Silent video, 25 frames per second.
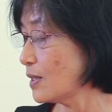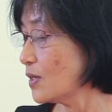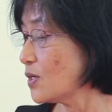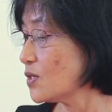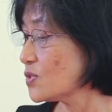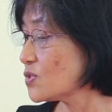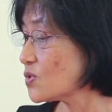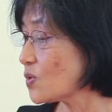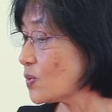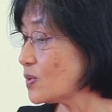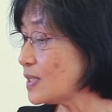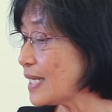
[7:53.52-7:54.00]

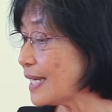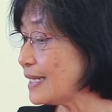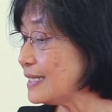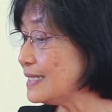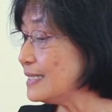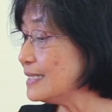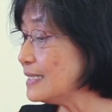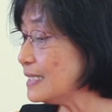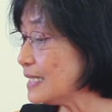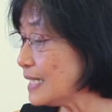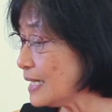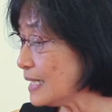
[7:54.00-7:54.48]
So they
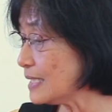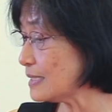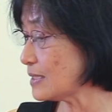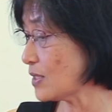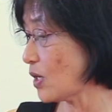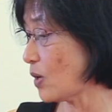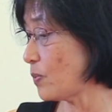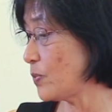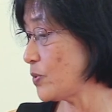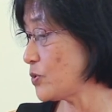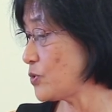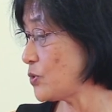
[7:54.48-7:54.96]
need the
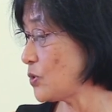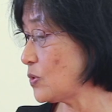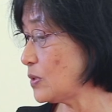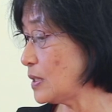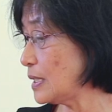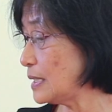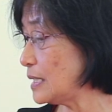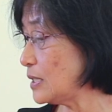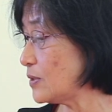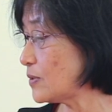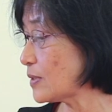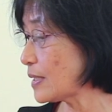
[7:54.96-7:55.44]

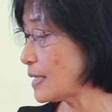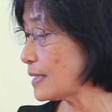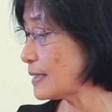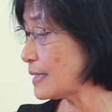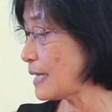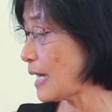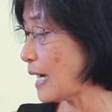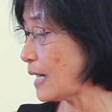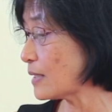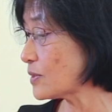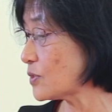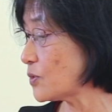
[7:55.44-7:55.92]
opportunity to
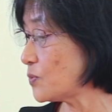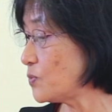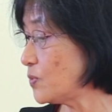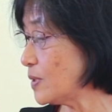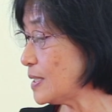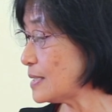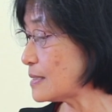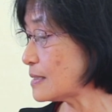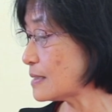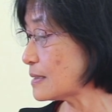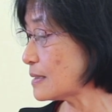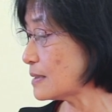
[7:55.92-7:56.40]
encounter
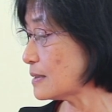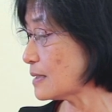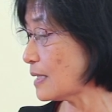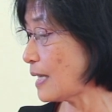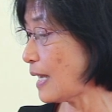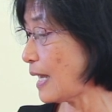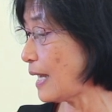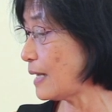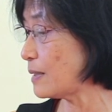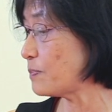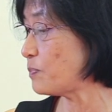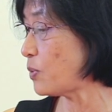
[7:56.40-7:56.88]
risks
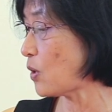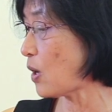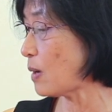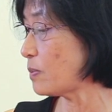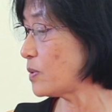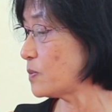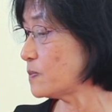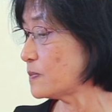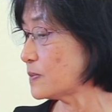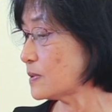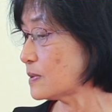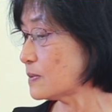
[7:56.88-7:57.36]
and
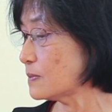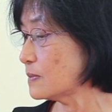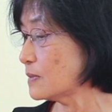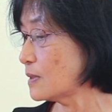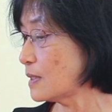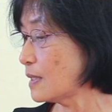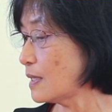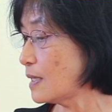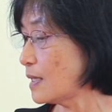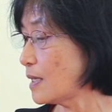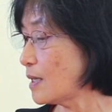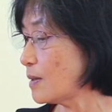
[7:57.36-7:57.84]
problems,
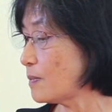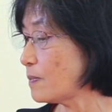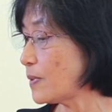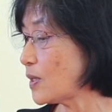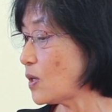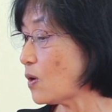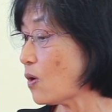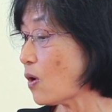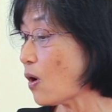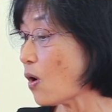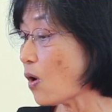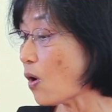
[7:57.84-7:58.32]

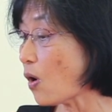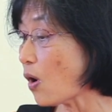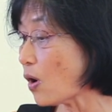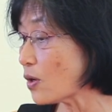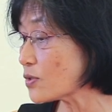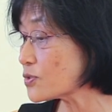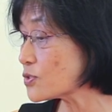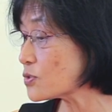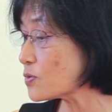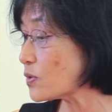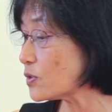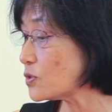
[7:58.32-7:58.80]
but
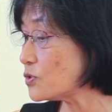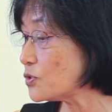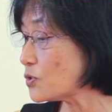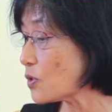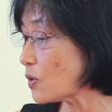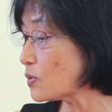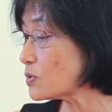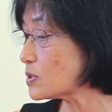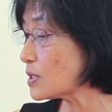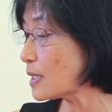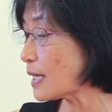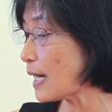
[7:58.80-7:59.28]
also
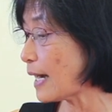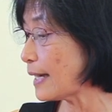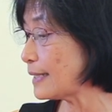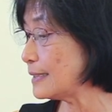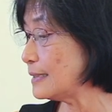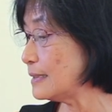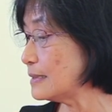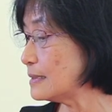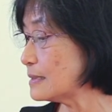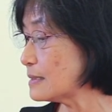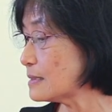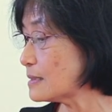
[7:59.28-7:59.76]
adult
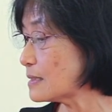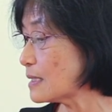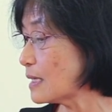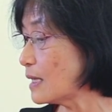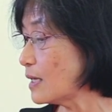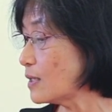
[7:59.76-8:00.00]
guidance